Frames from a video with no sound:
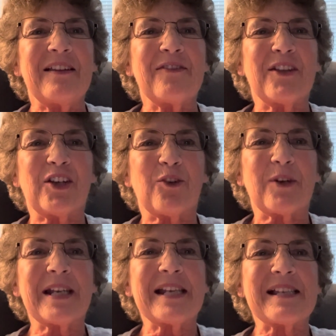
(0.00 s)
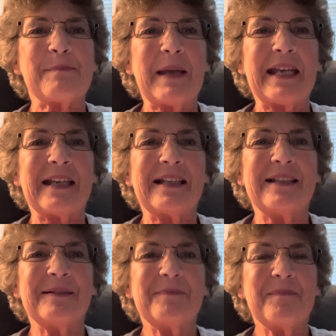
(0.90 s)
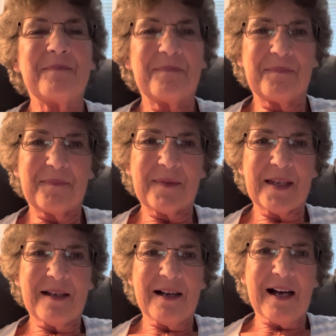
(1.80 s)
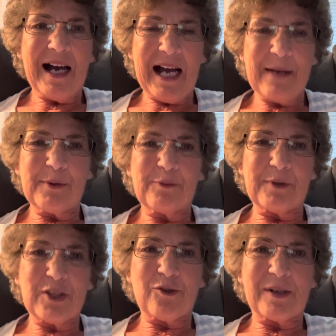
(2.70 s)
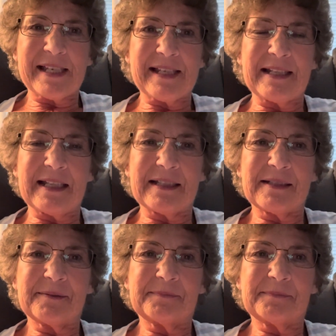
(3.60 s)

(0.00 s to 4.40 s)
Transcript: the Lord has made. I will rejoice in it.